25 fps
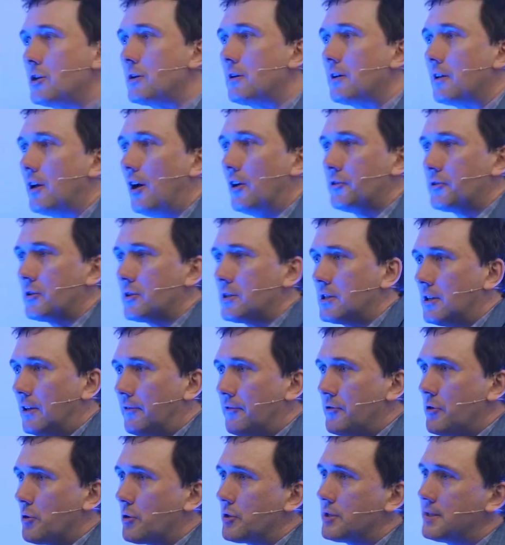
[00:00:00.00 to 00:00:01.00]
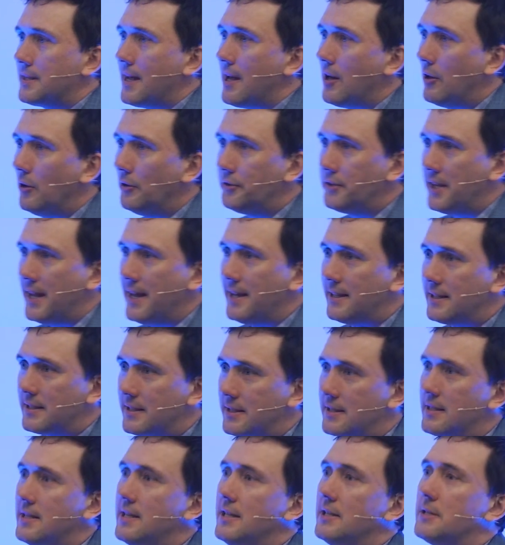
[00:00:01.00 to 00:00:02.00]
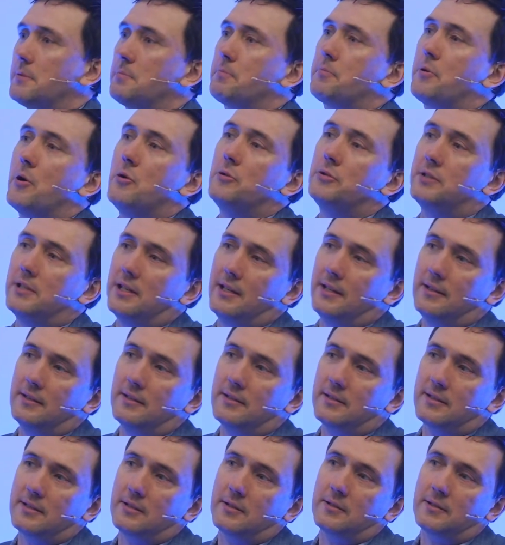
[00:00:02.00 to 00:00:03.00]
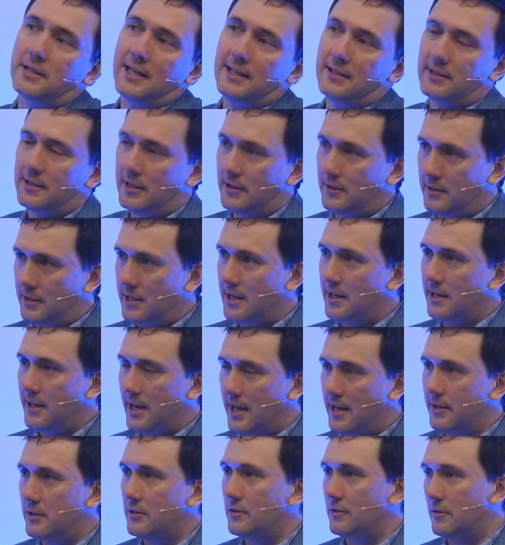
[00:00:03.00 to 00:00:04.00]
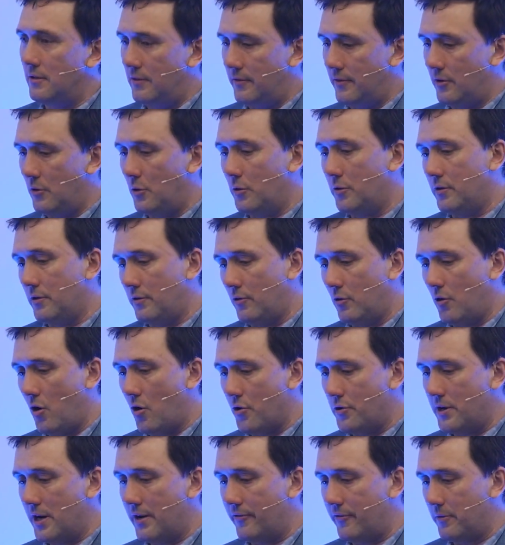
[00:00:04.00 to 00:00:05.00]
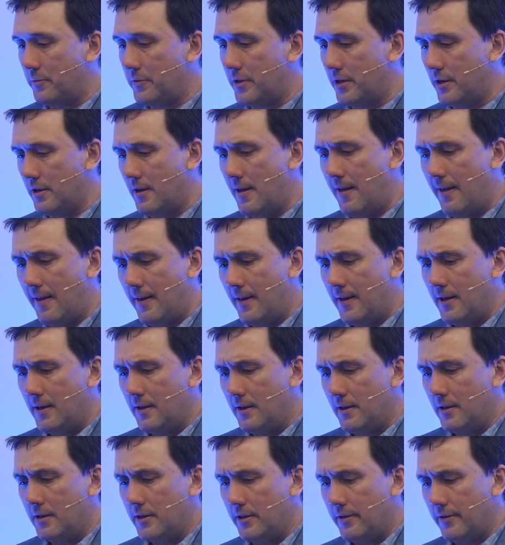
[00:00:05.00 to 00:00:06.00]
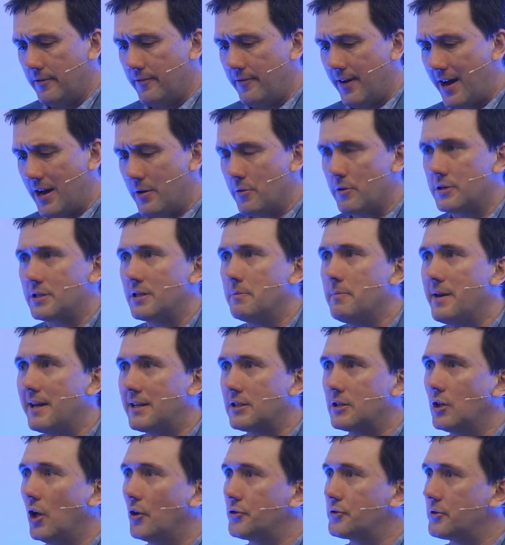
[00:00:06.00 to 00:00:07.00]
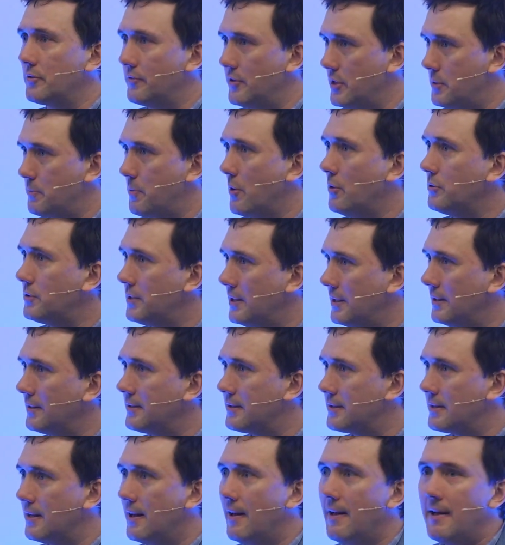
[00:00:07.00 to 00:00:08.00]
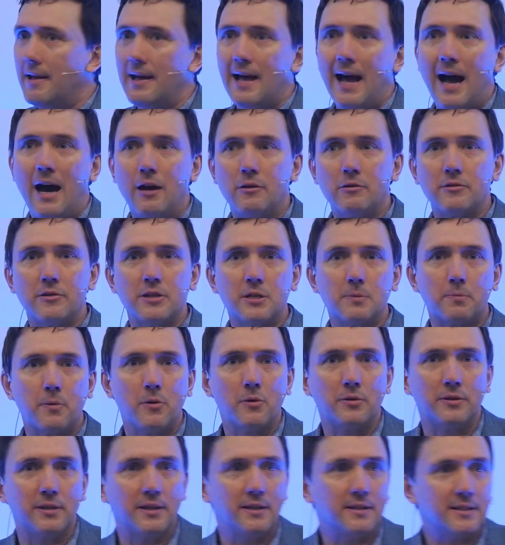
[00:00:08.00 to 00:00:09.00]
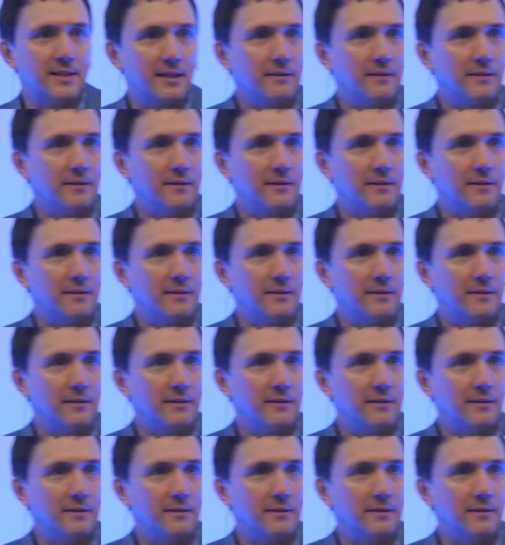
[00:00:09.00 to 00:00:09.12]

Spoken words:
could ask yourself, your cell takes these proteins, takes the DNA or RNA from the virus and makes lots of these proteins. How do these proteins